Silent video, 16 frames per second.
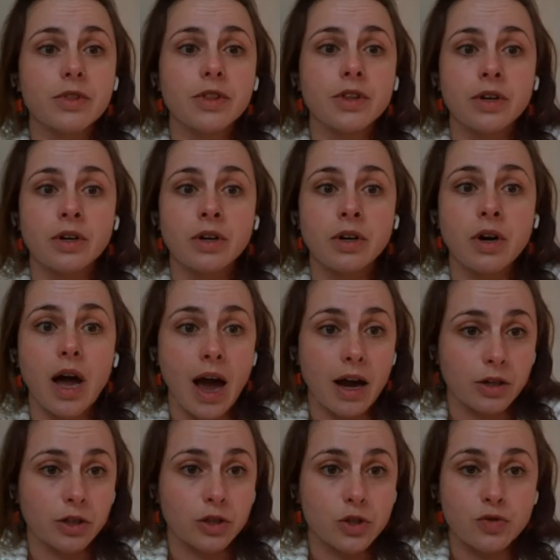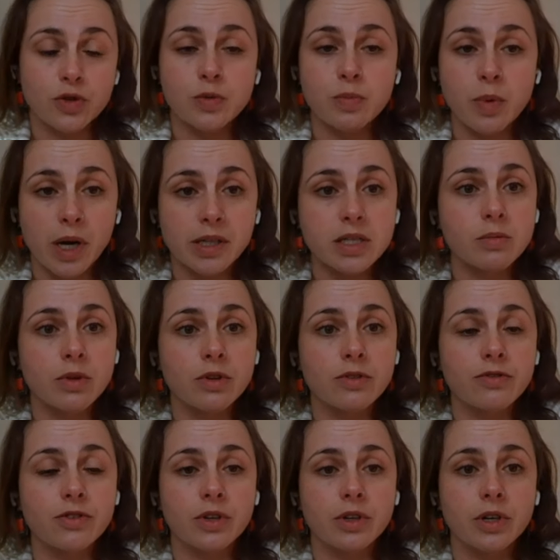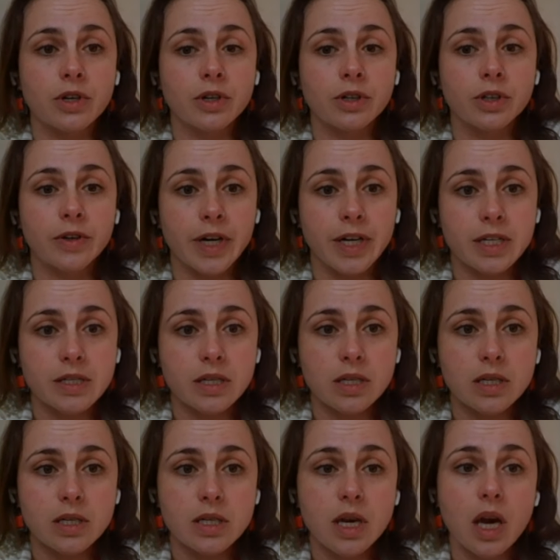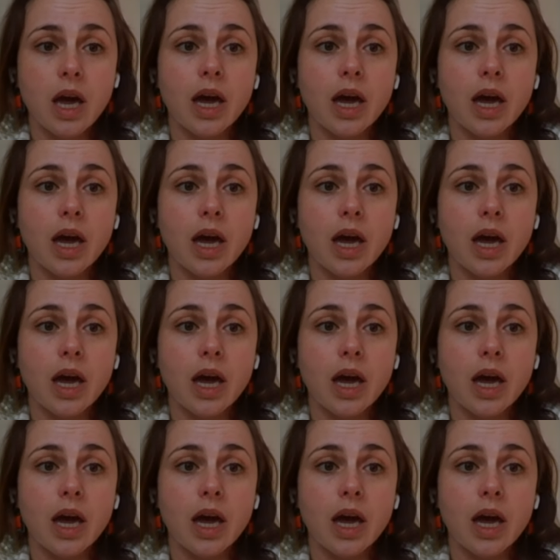the actors responsible for the current crisis